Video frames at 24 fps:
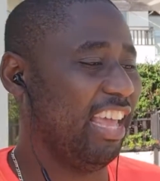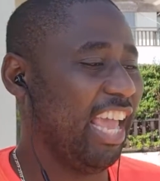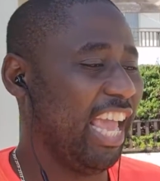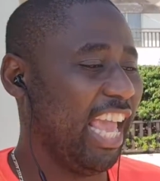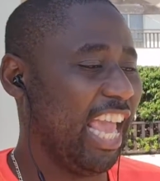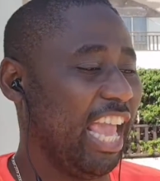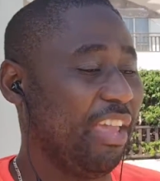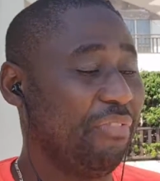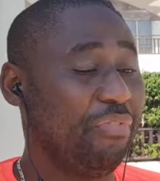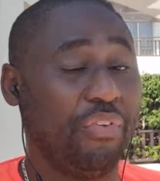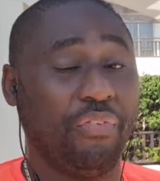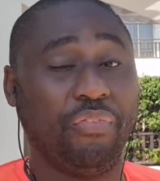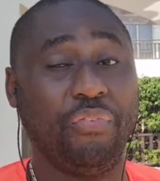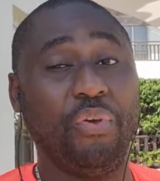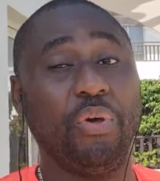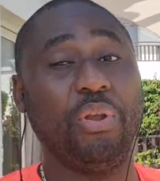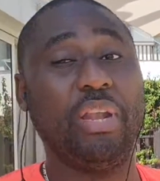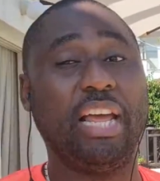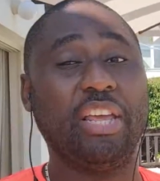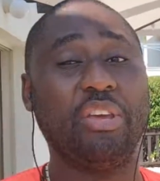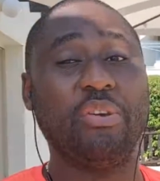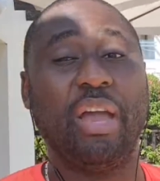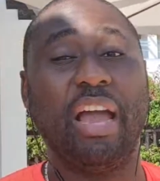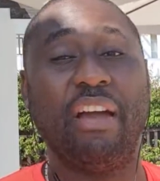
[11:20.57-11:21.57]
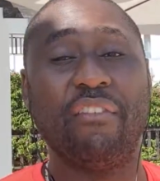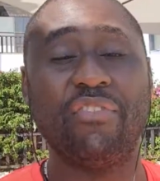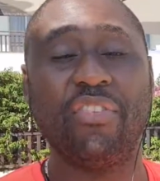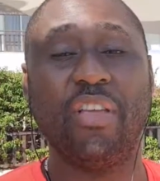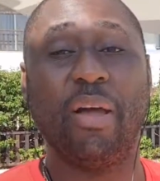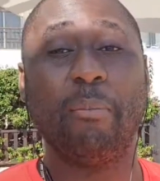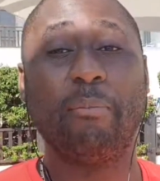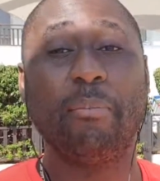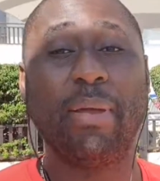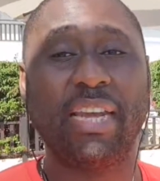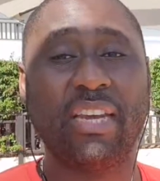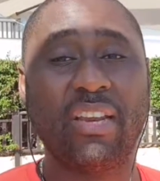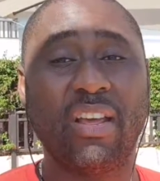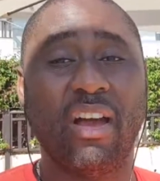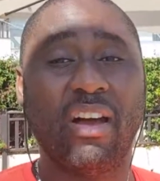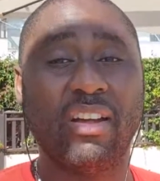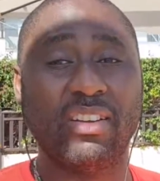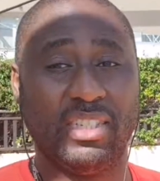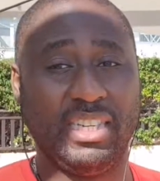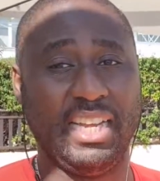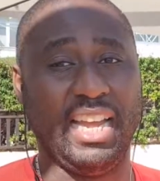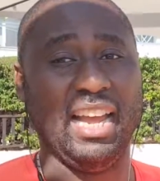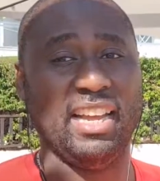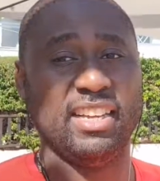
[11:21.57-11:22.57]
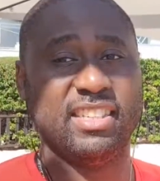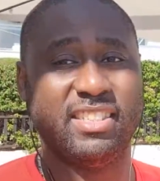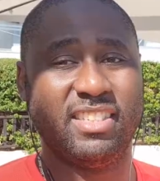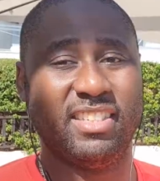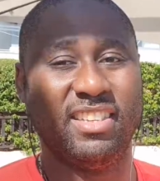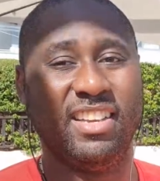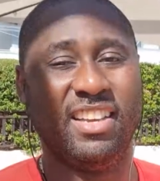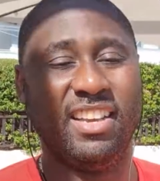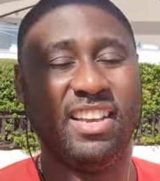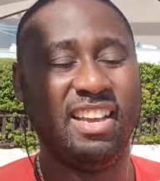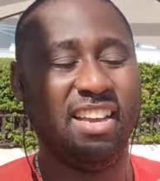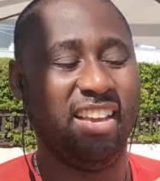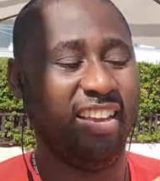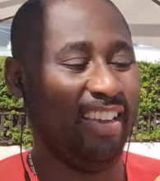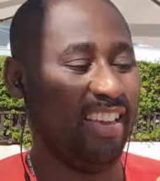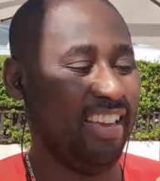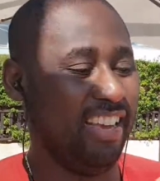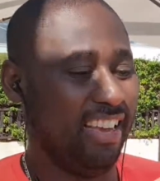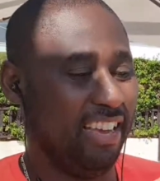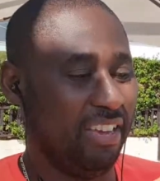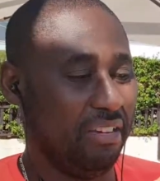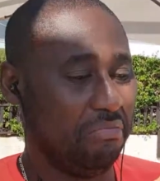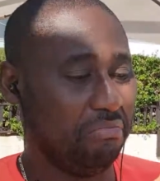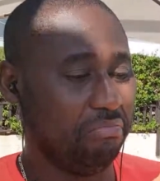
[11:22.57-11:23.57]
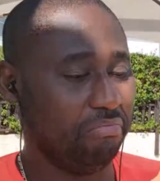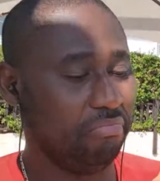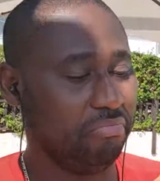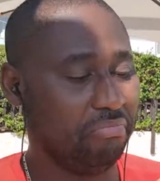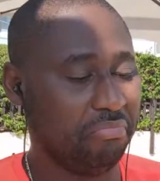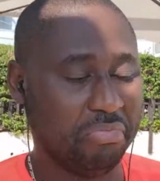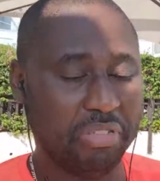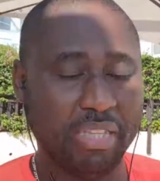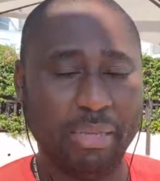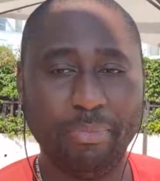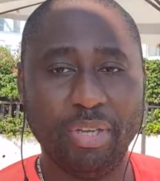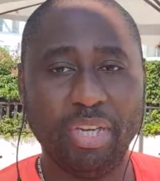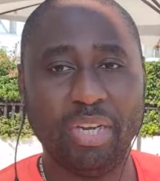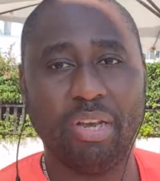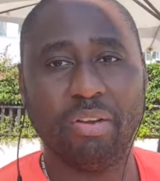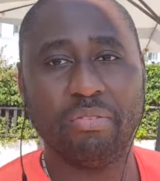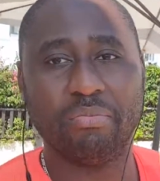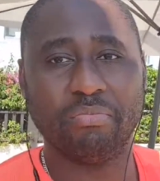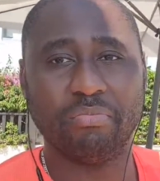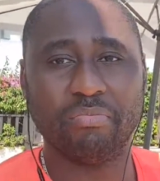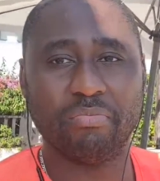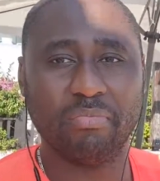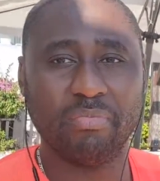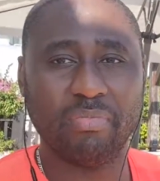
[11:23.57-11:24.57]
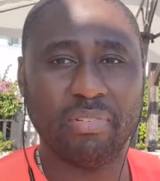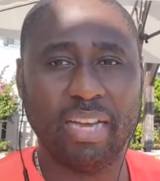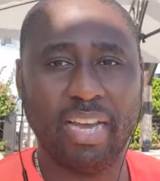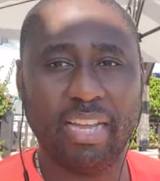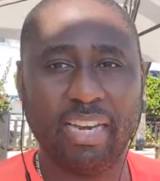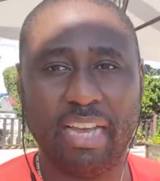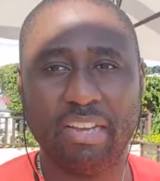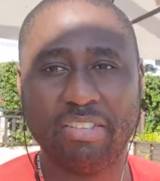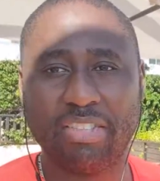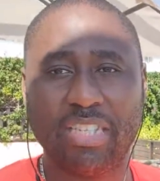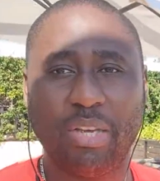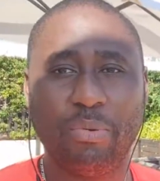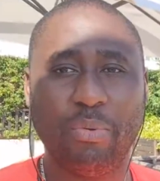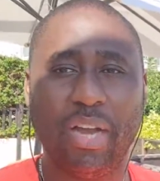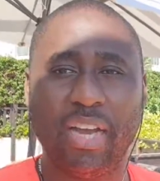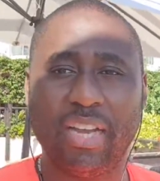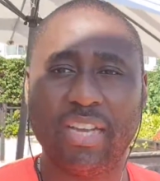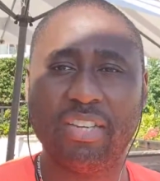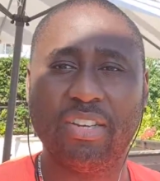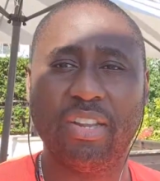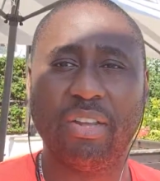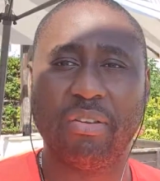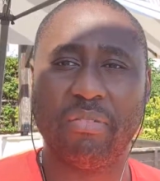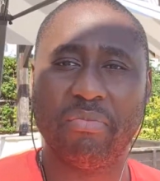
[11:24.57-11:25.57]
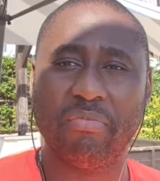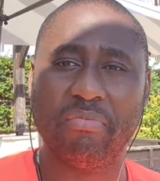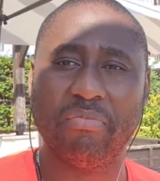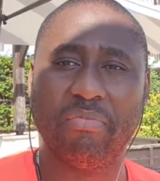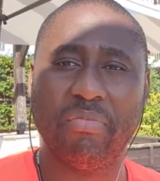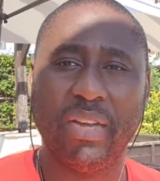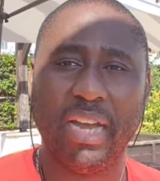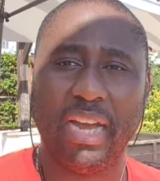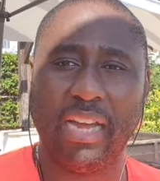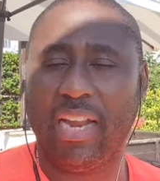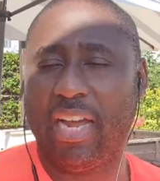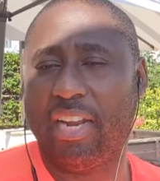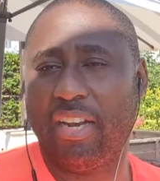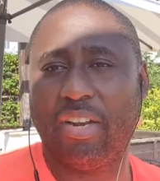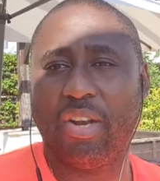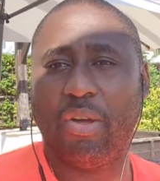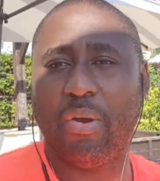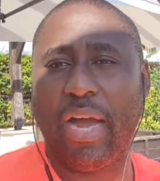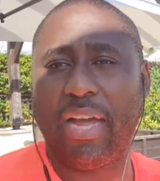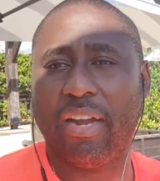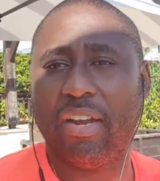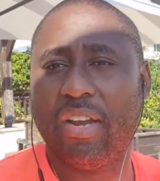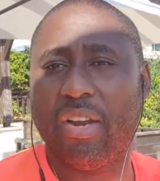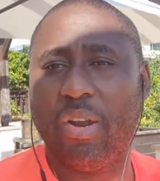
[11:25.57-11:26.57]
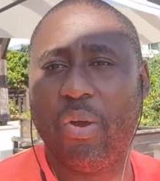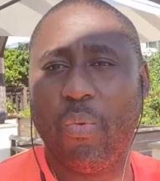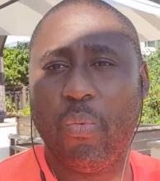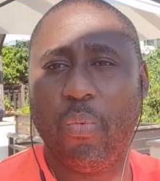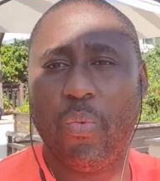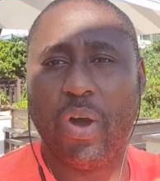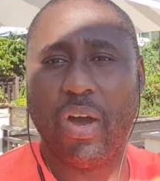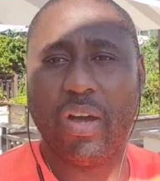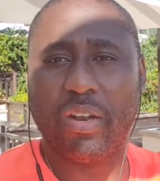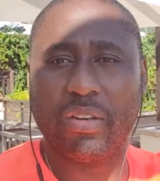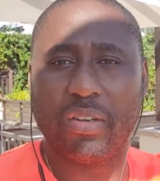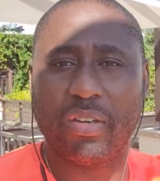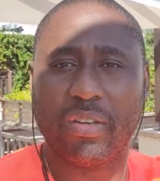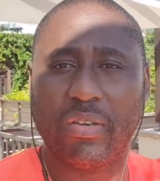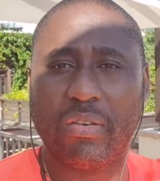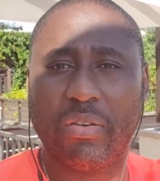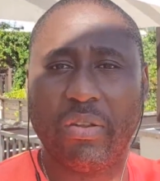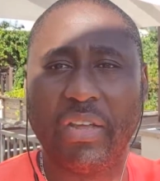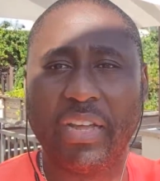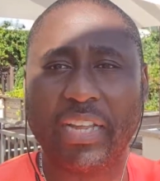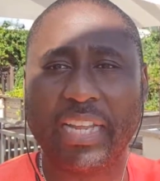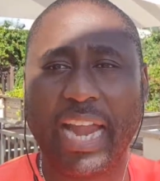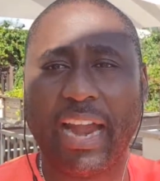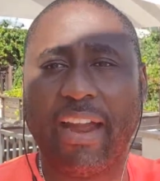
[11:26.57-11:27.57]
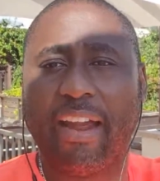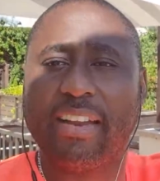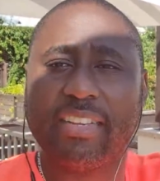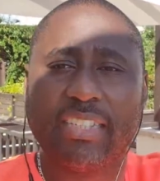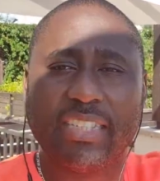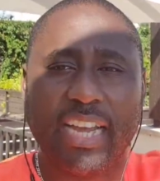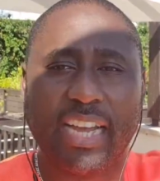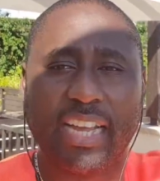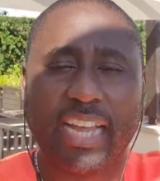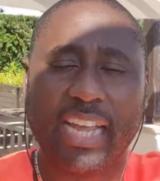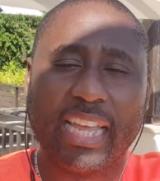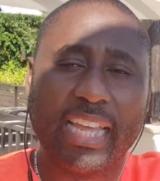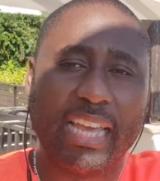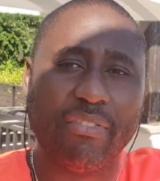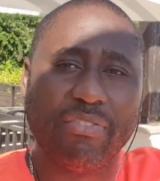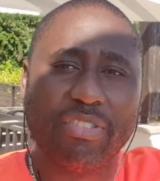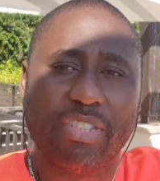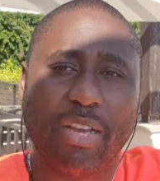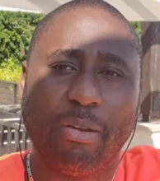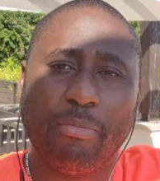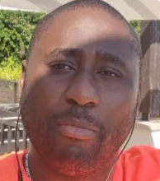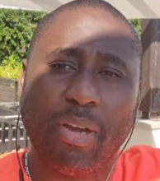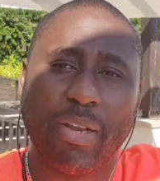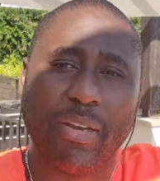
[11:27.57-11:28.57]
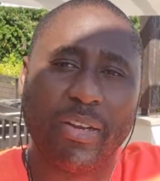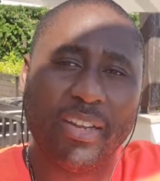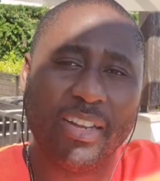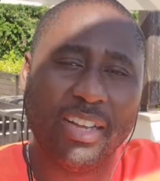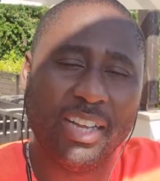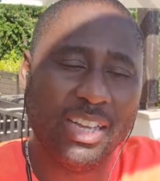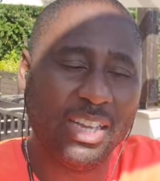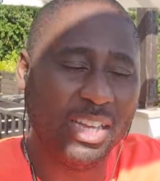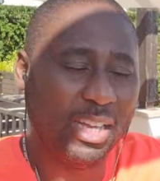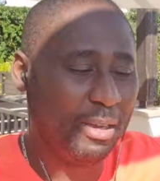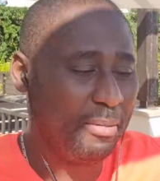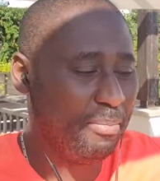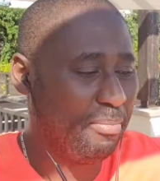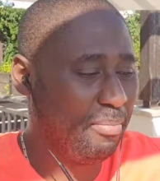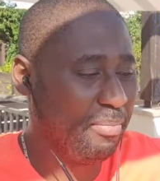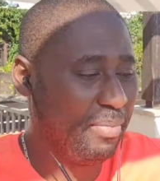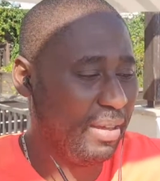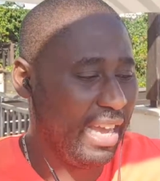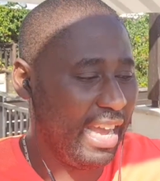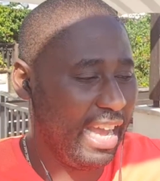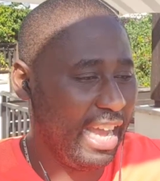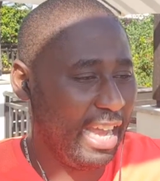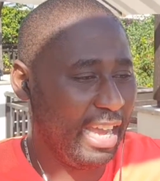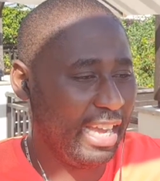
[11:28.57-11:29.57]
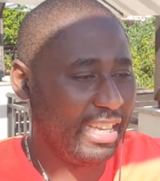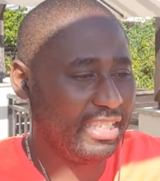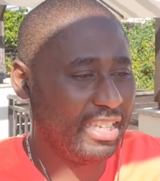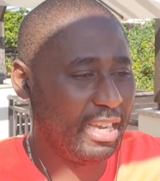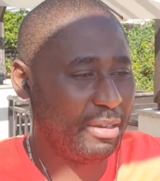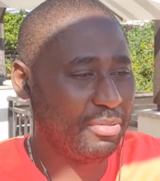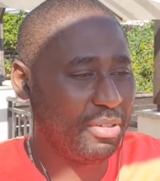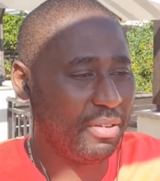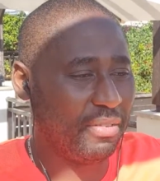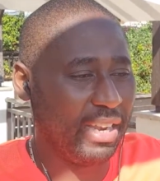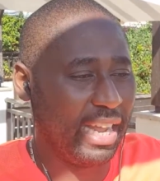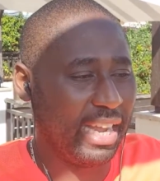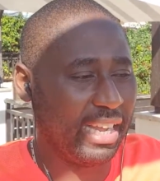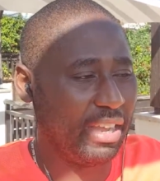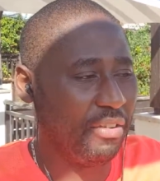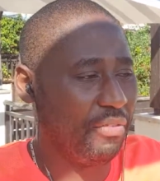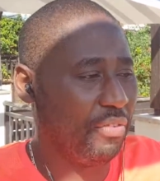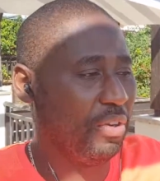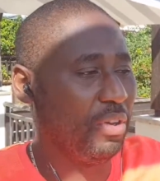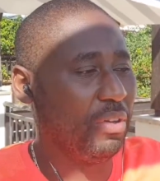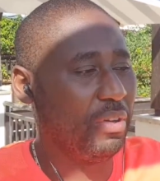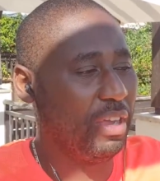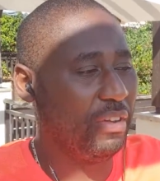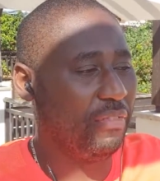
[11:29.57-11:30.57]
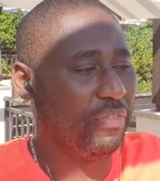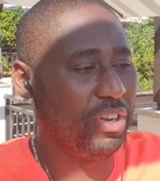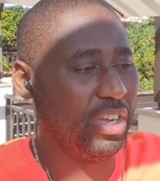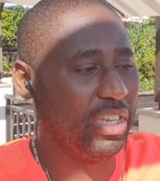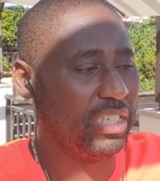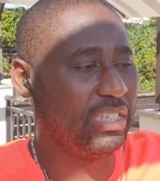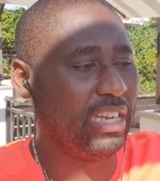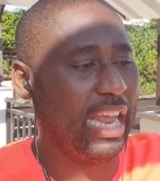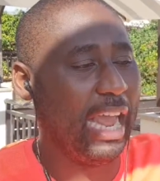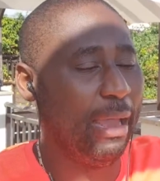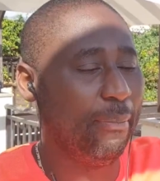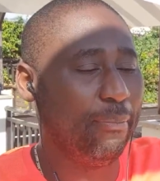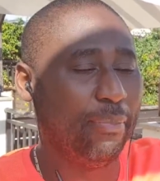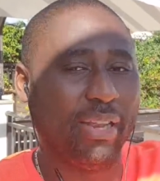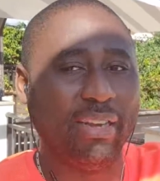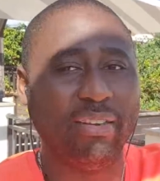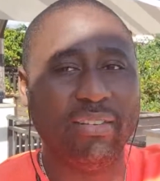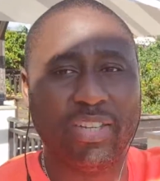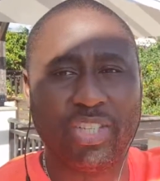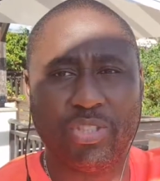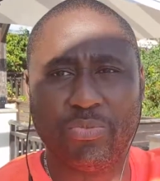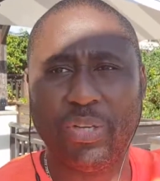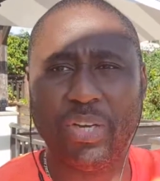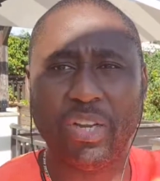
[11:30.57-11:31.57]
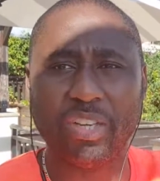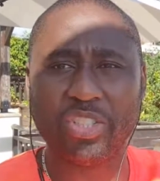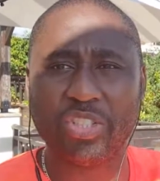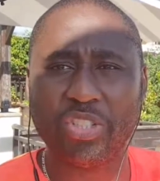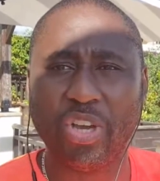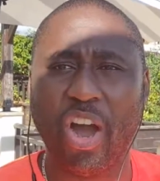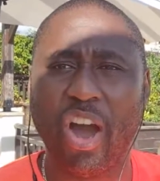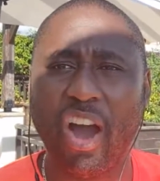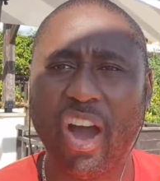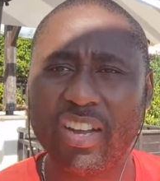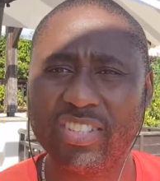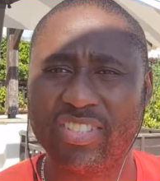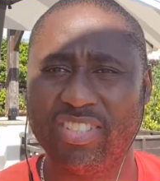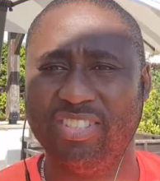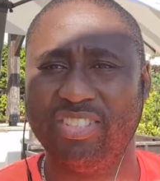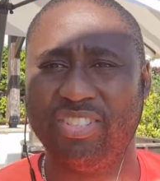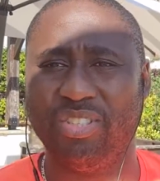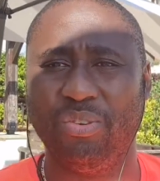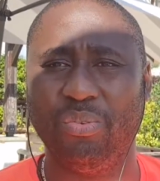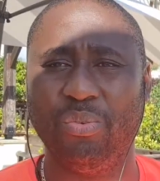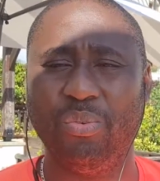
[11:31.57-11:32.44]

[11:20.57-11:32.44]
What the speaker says: if you feel like you have not made contacts, let me know and I'll see what I can do. I don't know what guarantee I can give someone in terms of, like, if it doesn't happen, because we're not charging